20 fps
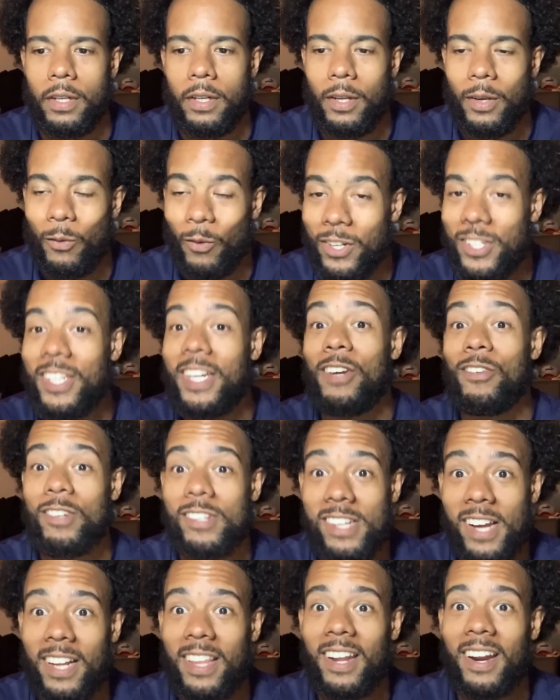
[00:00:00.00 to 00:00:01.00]
Once you get
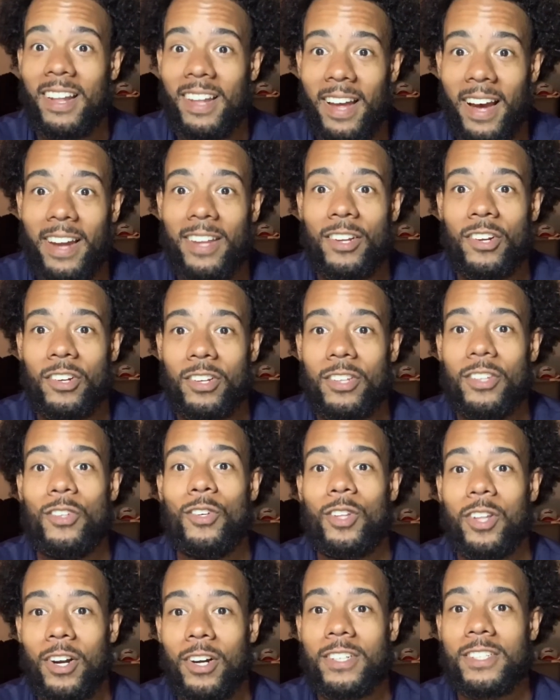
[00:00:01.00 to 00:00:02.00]
rejected a lot, you
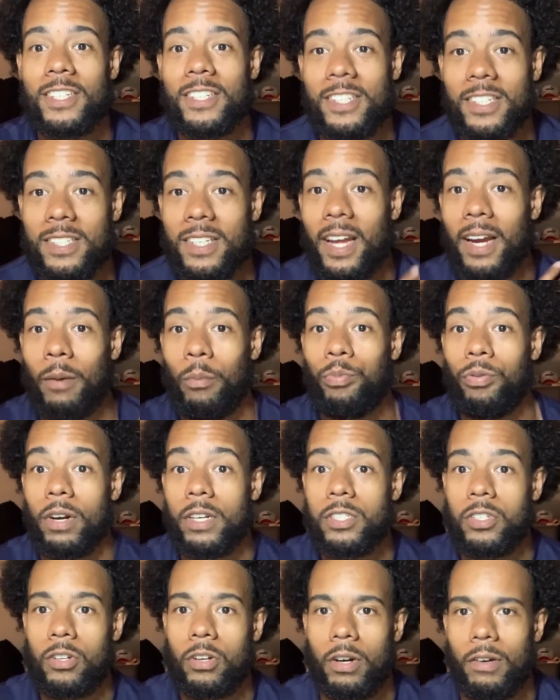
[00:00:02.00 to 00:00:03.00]
learn to just like
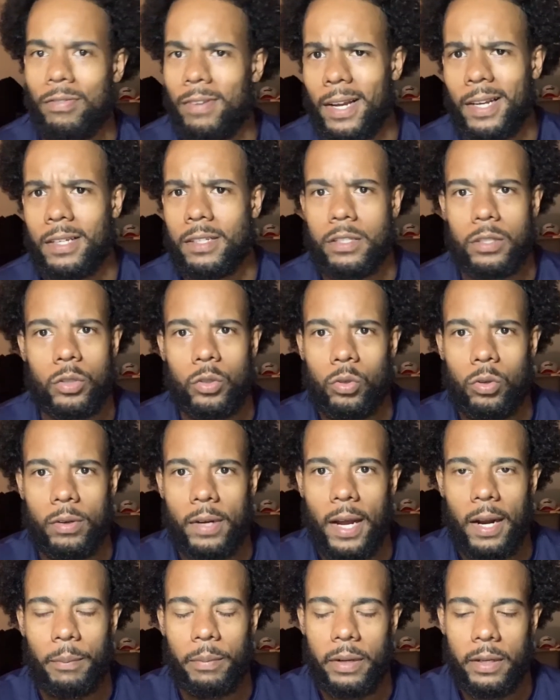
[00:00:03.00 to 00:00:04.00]
brush it off, like it's cool,
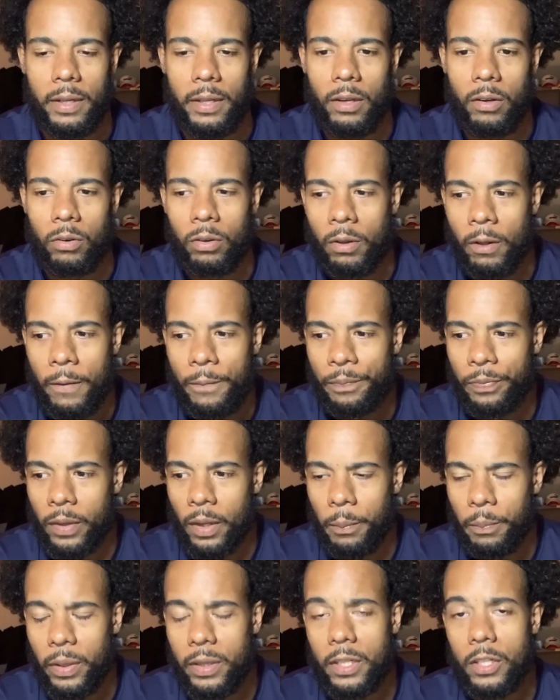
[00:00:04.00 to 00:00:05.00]
not a big deal.
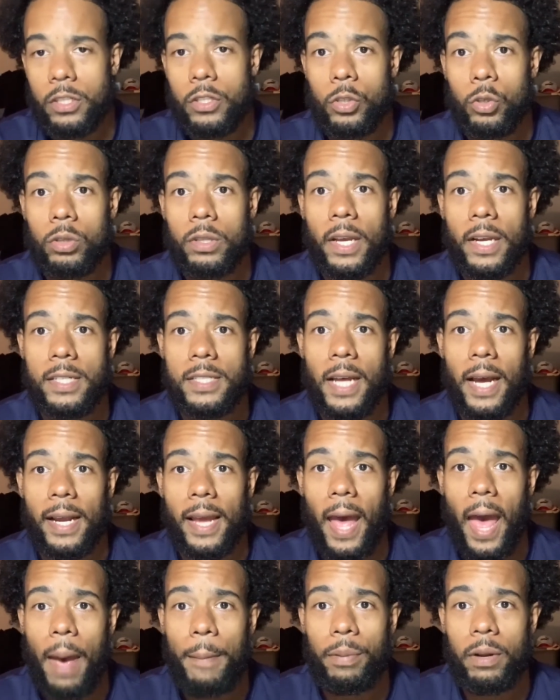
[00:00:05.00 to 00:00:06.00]
But there's two things that could
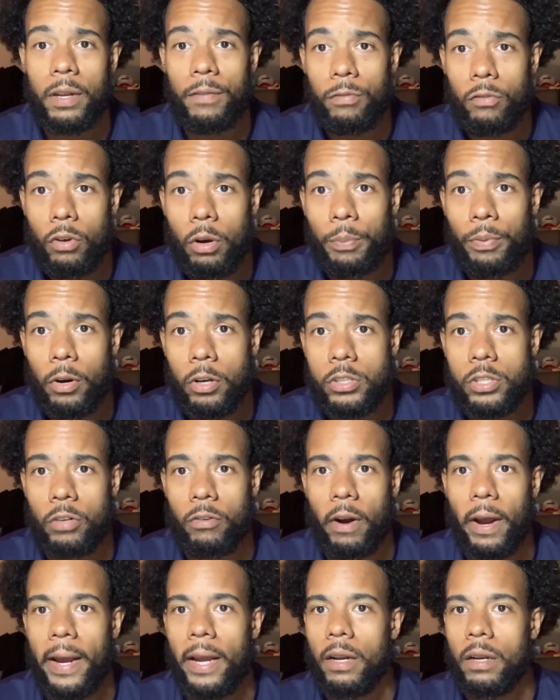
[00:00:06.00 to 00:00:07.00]
happen if you approach her,
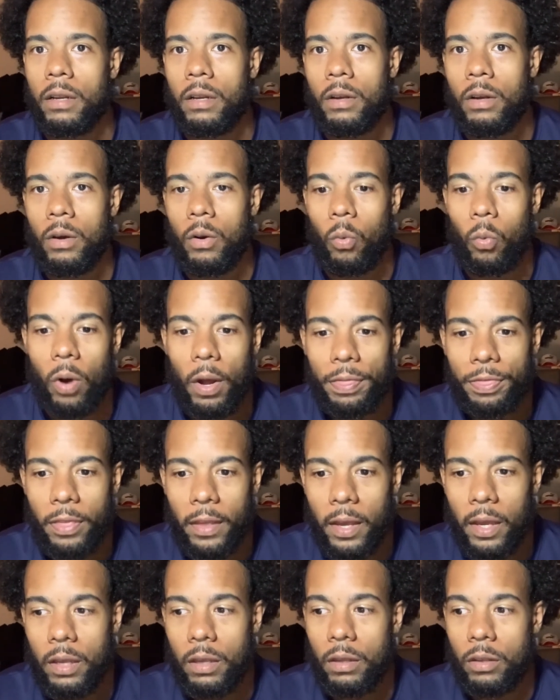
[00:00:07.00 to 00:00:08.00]
right? One
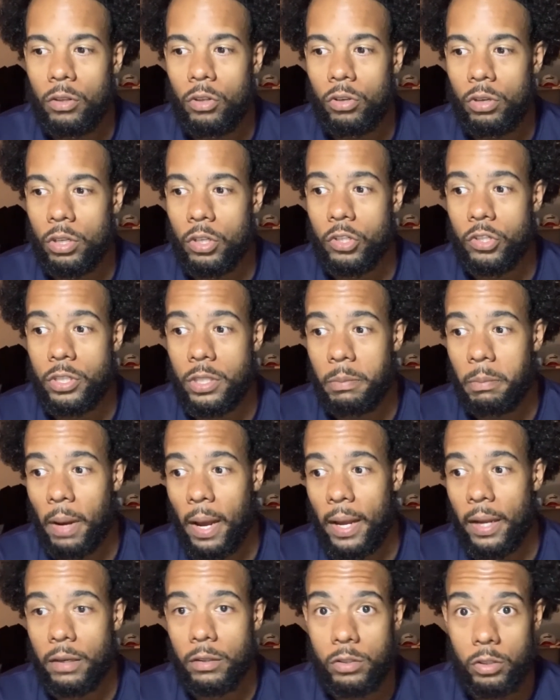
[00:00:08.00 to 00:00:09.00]
thing, she
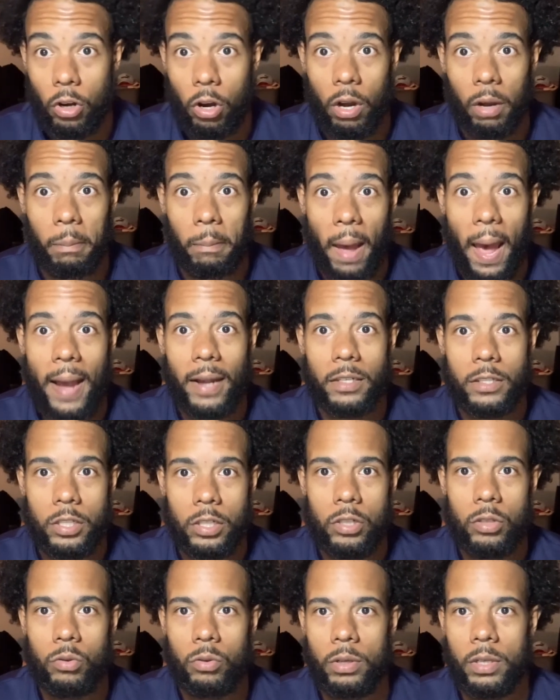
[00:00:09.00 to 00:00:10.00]
might talk back to
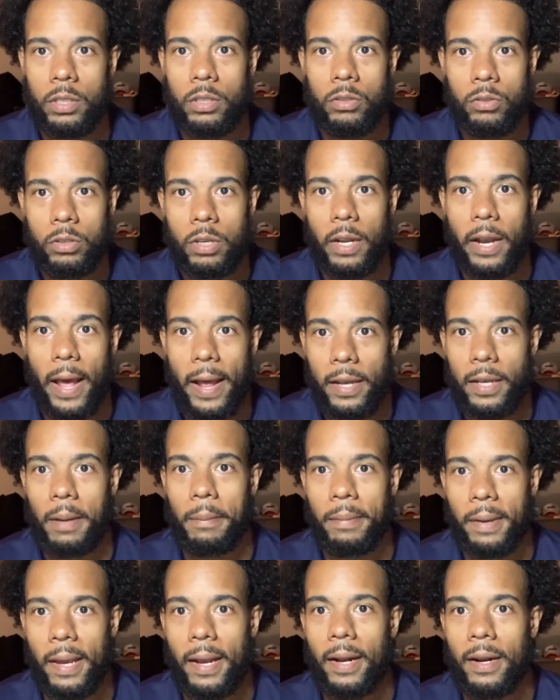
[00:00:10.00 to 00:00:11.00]
you and you could end
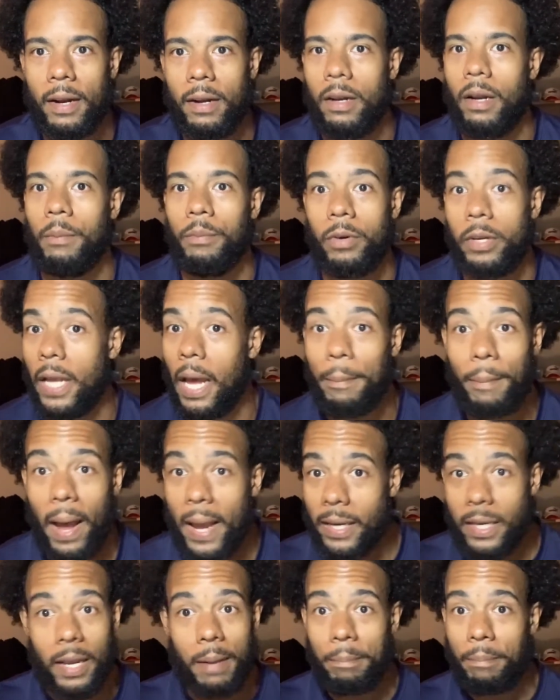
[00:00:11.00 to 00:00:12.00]
up getting the number. Y'all
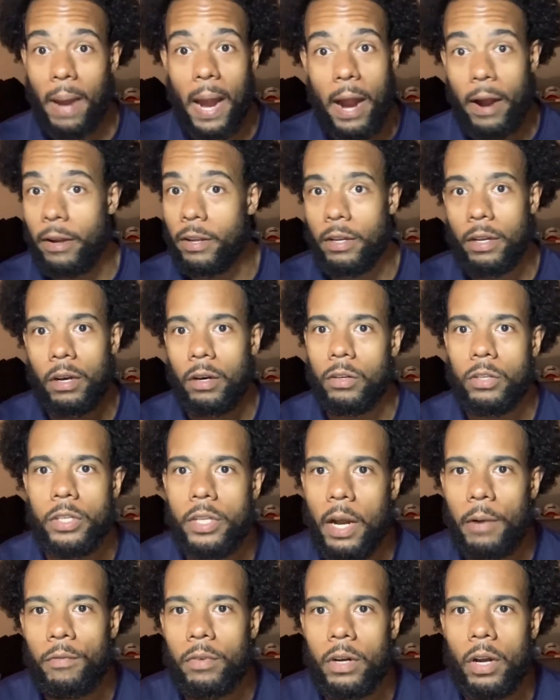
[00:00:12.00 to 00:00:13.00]
might get married. You
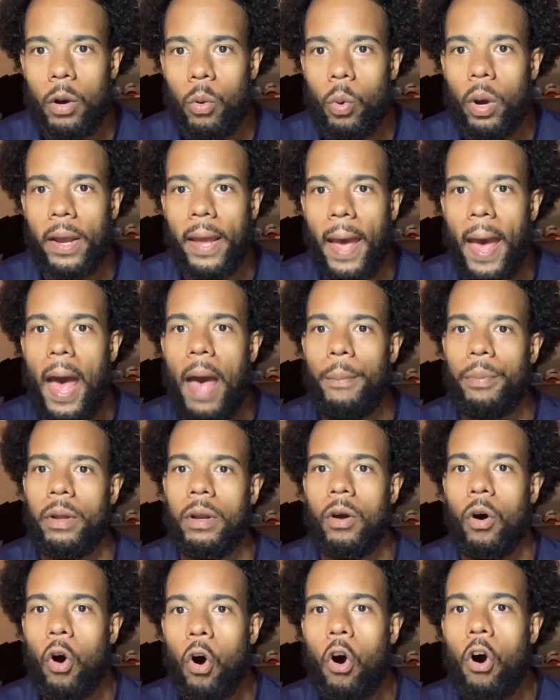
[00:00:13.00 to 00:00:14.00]
never know what could
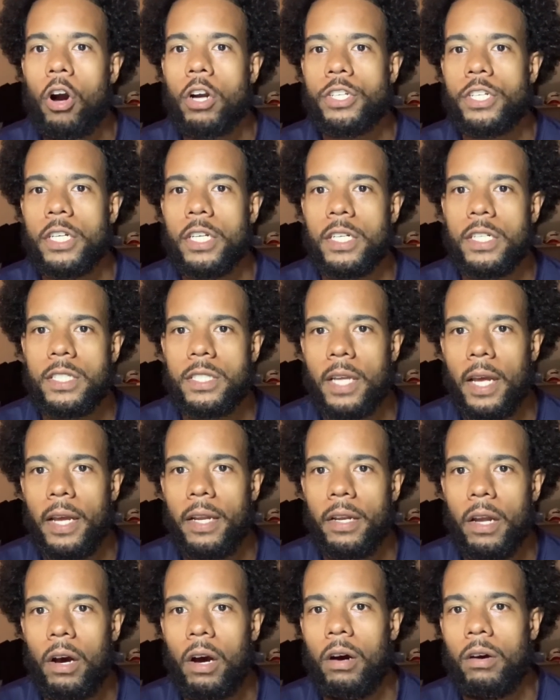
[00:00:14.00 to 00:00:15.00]
happen. Or she could just say,
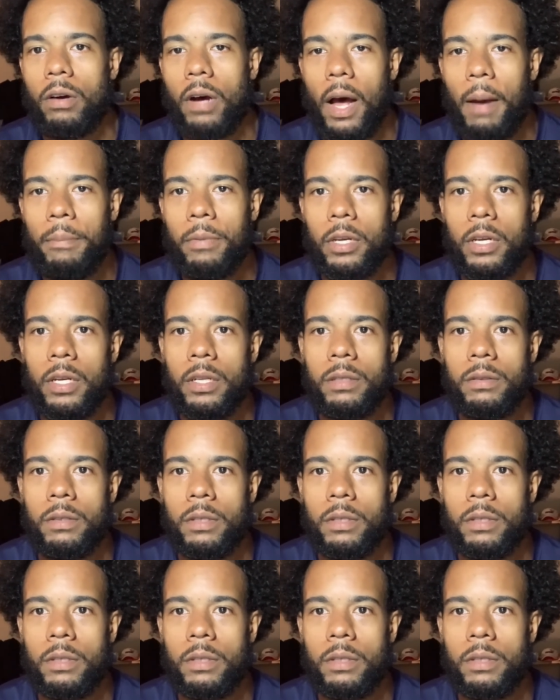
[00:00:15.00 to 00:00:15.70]
no, I'm good.